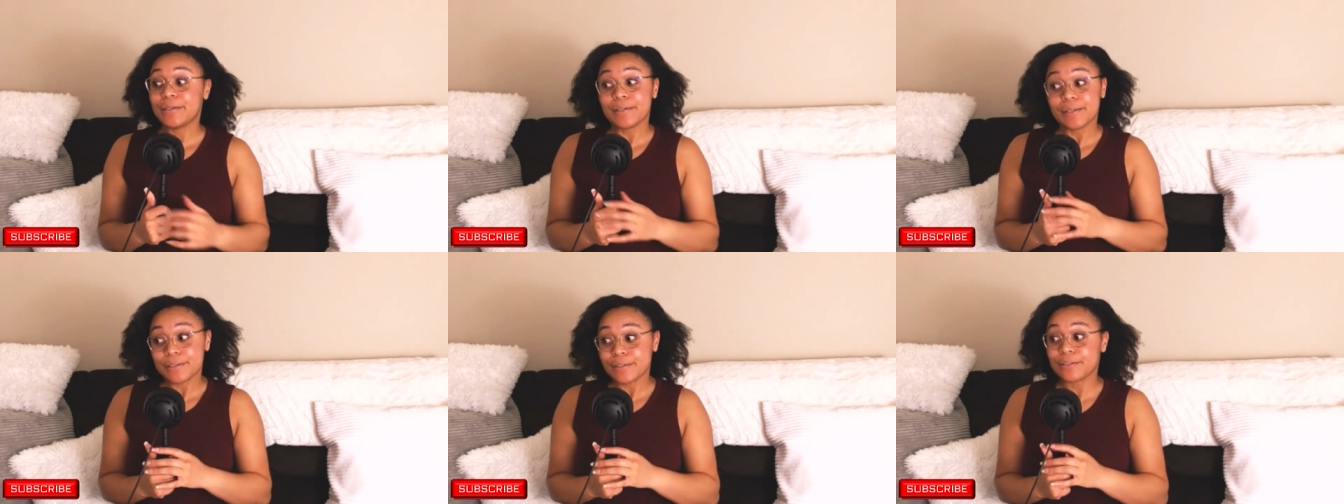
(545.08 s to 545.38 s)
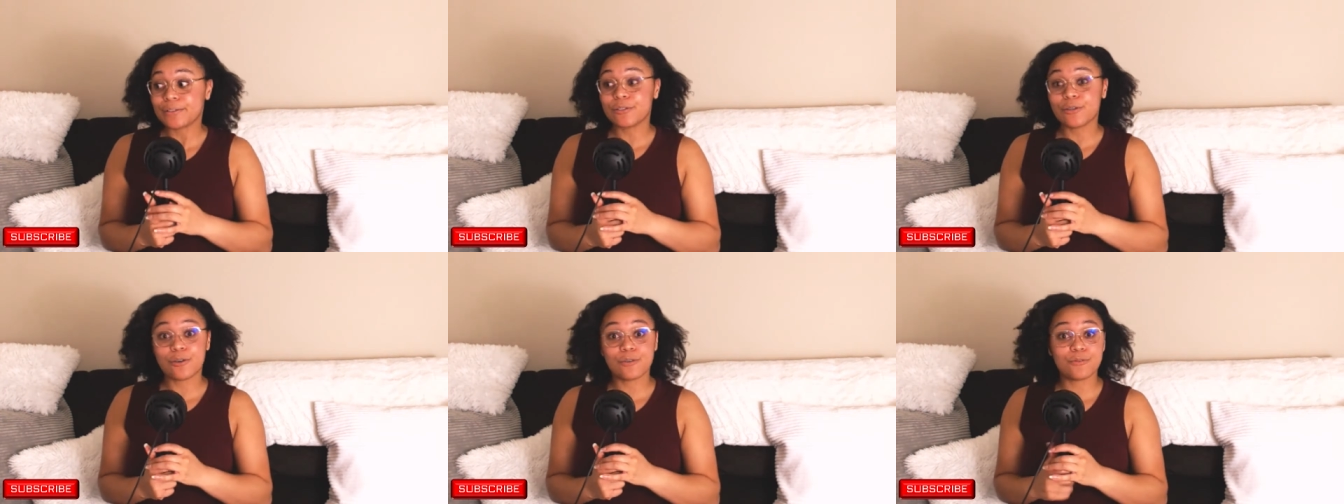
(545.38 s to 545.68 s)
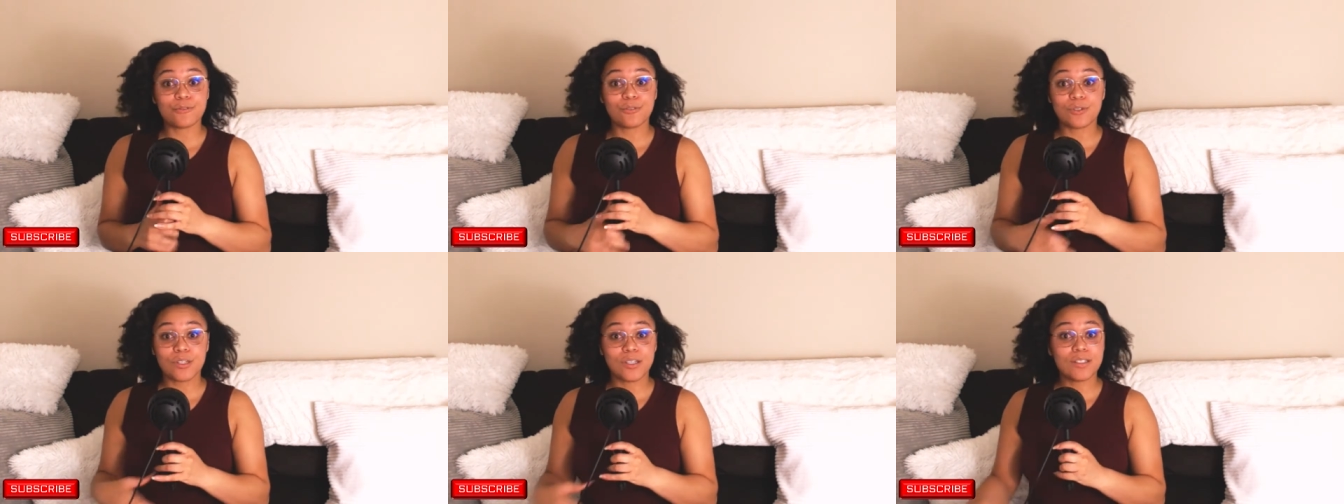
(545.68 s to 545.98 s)
you know, if
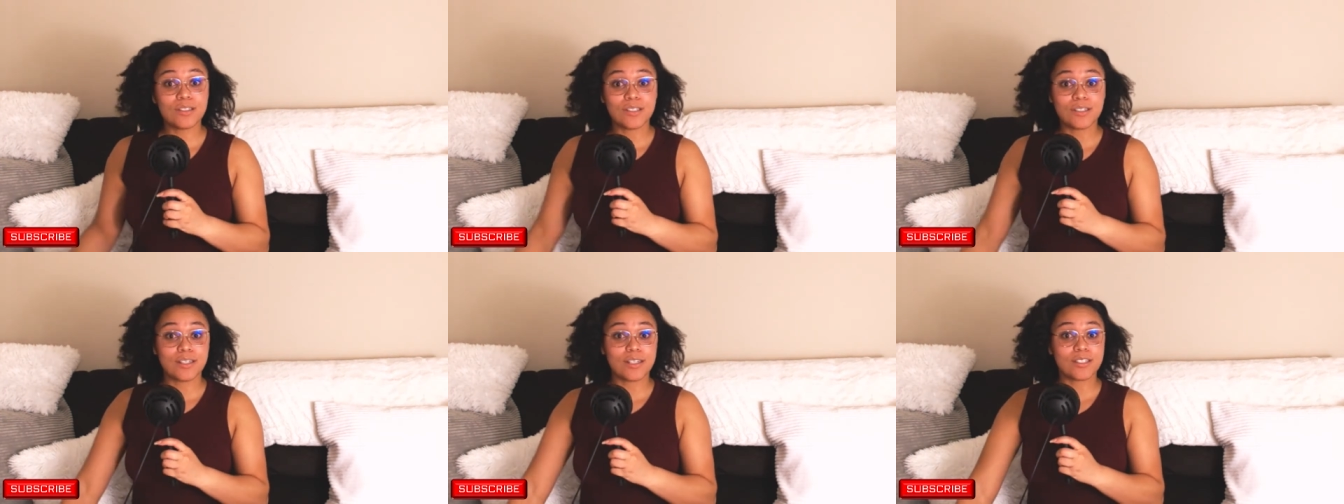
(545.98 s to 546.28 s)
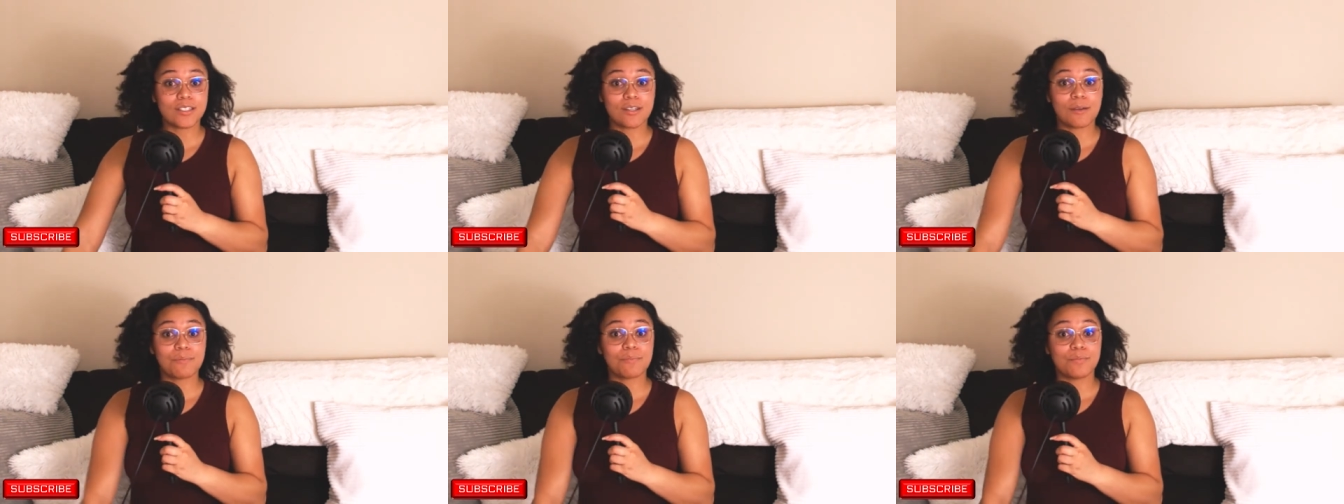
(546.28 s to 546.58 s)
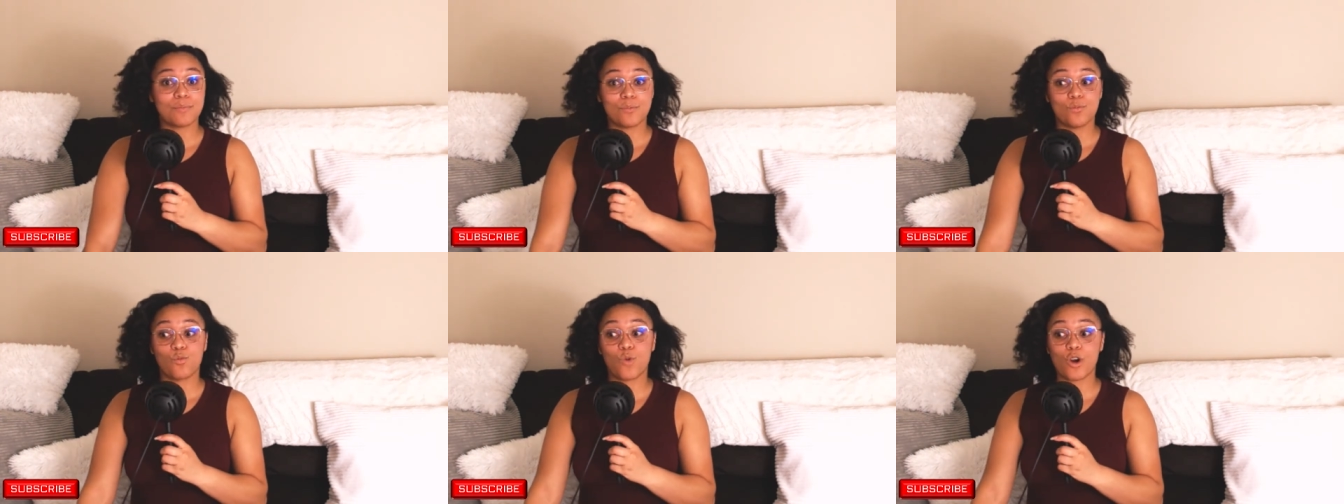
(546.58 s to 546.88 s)
you need to get
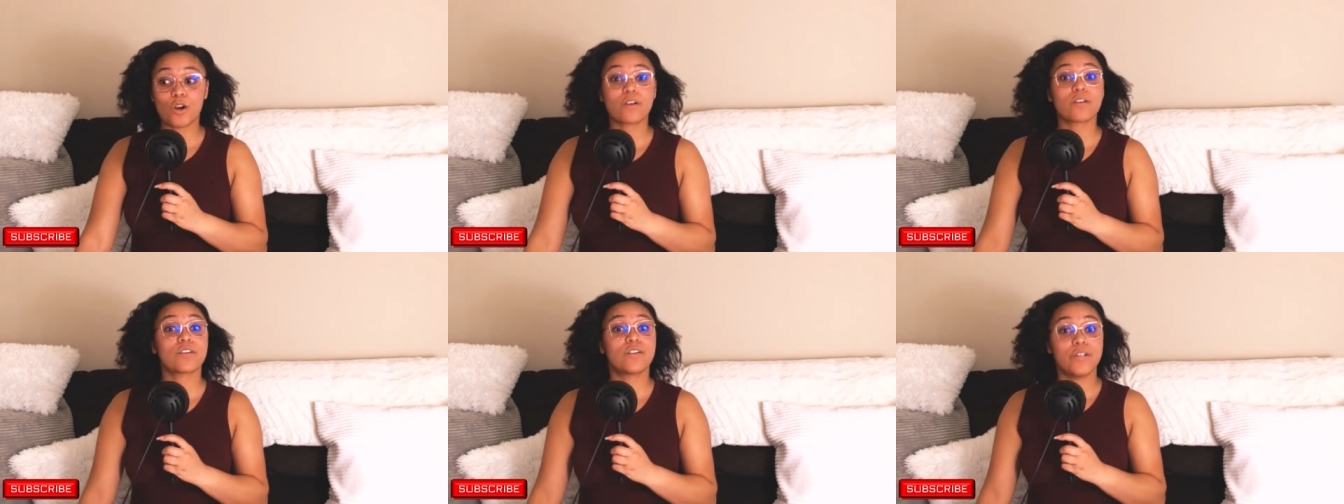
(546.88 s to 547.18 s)
some work